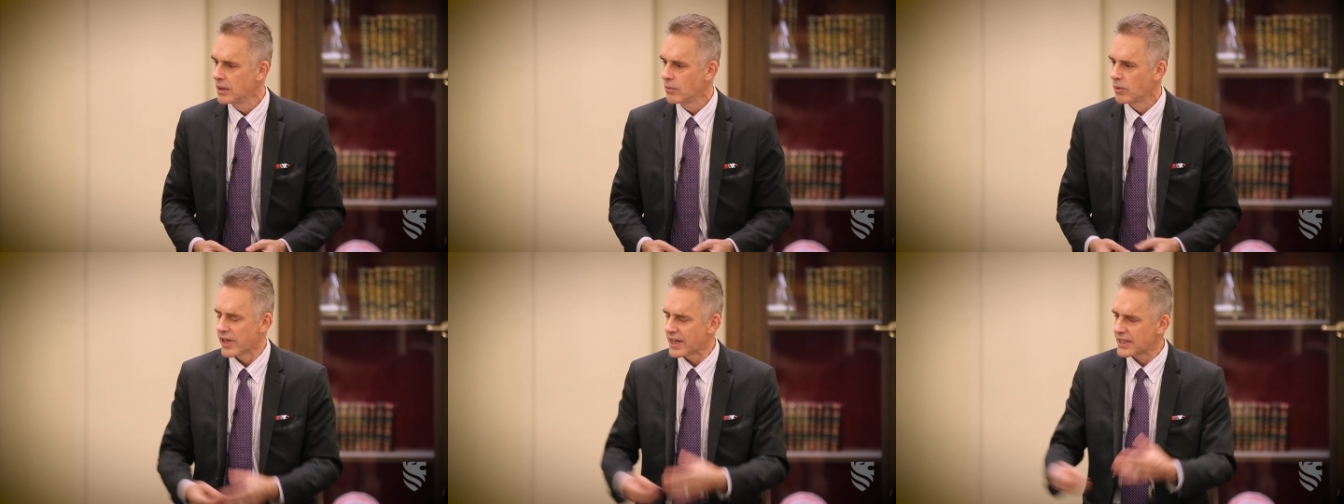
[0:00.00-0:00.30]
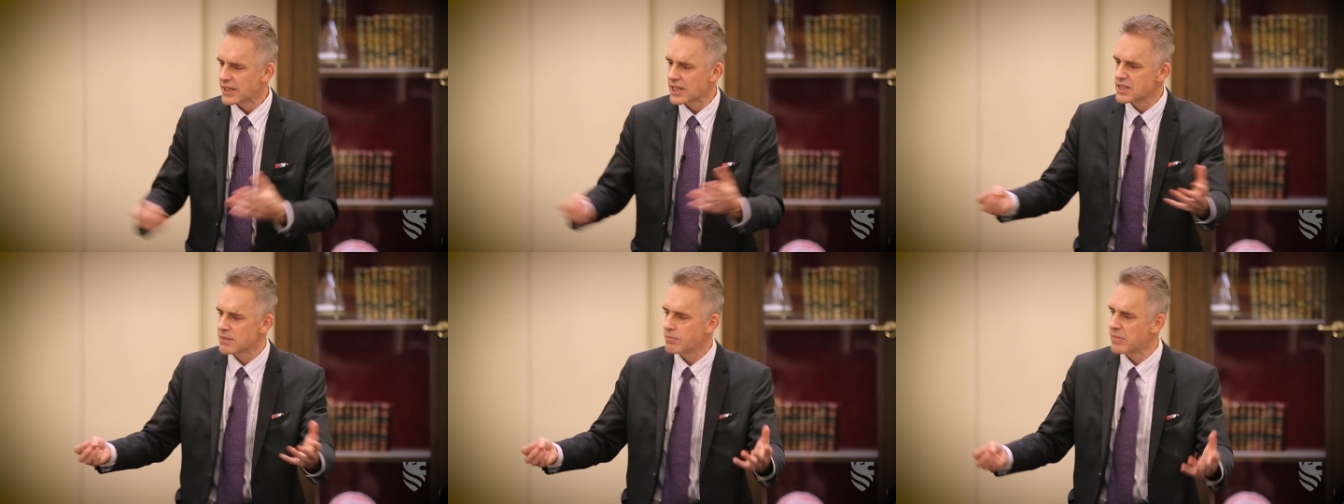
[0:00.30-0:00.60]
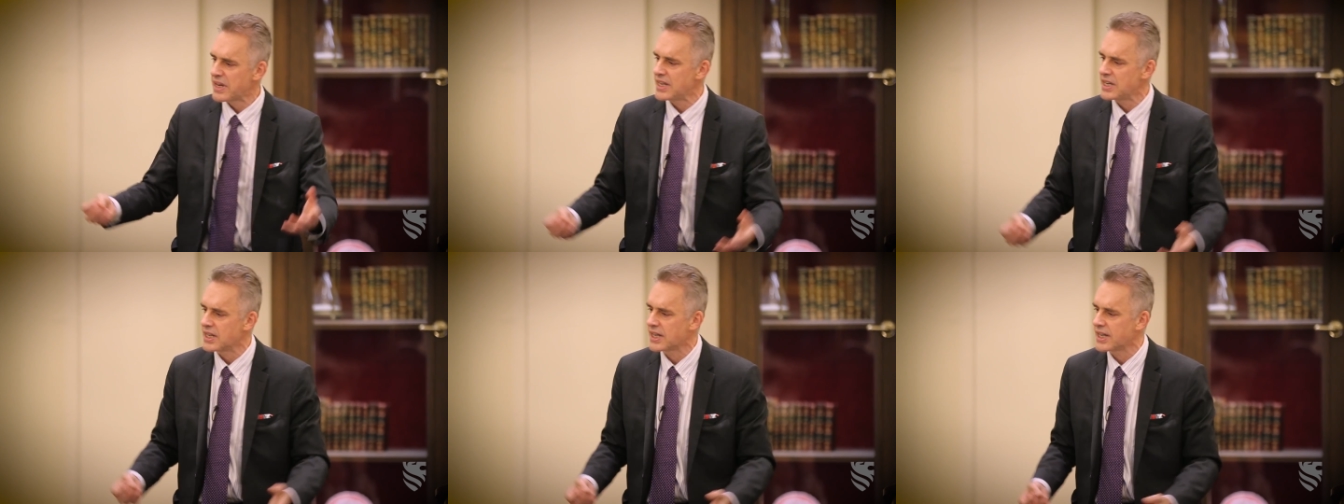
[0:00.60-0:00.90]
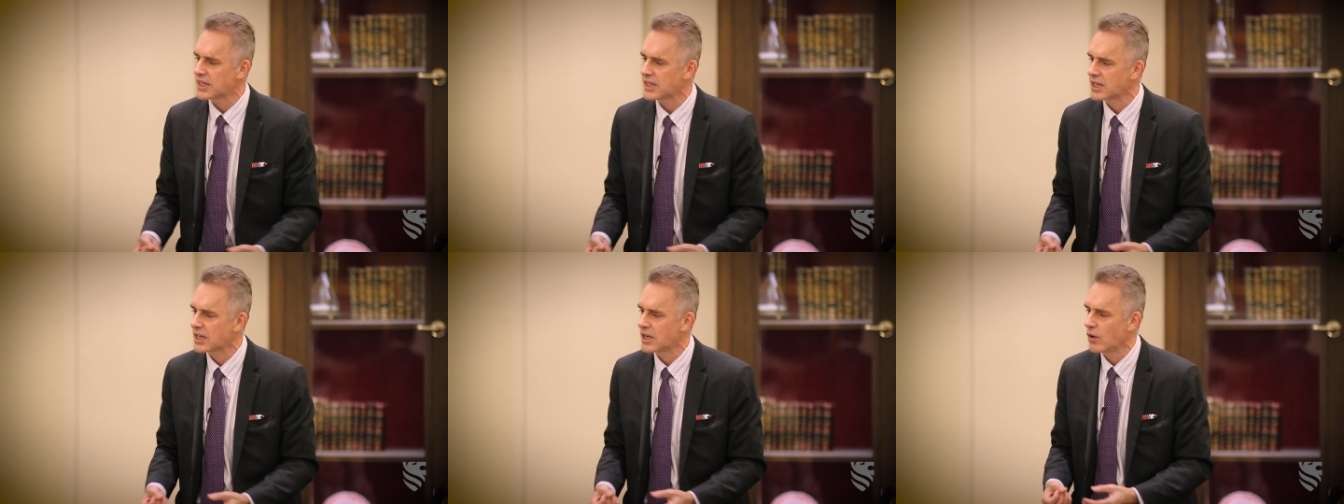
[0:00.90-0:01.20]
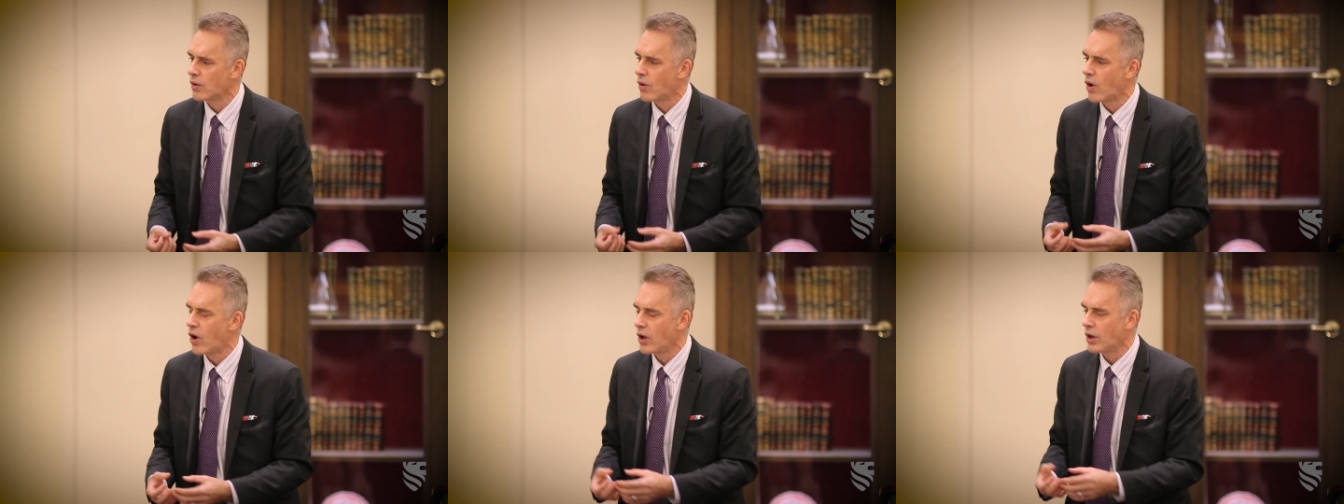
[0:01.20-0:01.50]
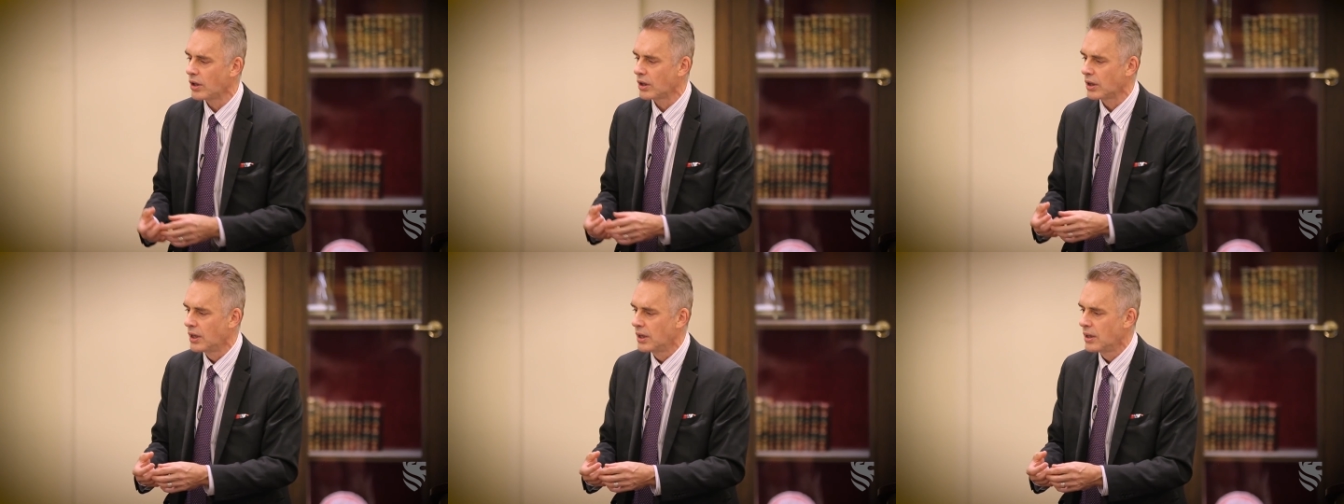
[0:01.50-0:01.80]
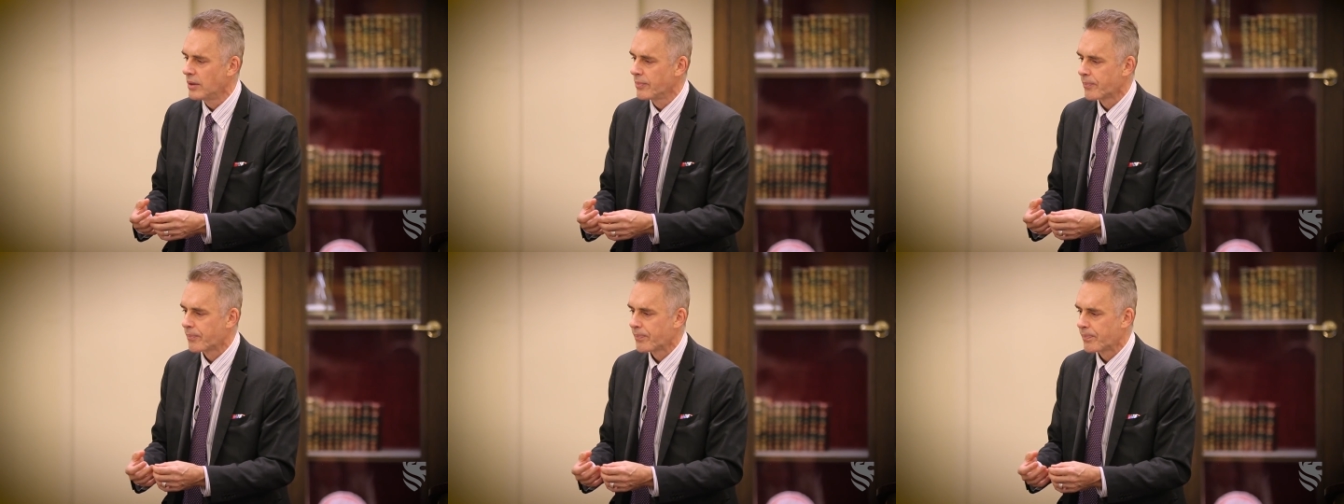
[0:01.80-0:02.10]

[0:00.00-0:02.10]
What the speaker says: Well, that doesn't mean you get to go all...